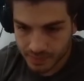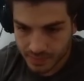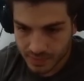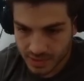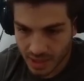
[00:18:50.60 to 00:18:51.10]

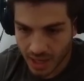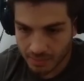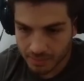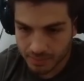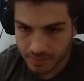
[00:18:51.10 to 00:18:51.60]

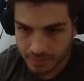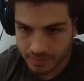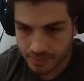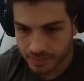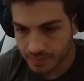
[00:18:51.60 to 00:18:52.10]
Stop.
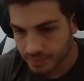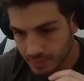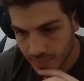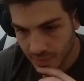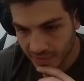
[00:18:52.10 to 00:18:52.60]

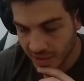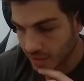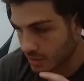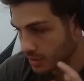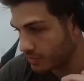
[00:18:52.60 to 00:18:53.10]
We'll have to hit the
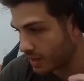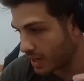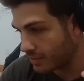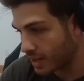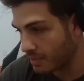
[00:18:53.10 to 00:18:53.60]

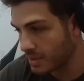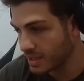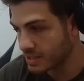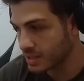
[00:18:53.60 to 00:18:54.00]
35 here. I mean, this...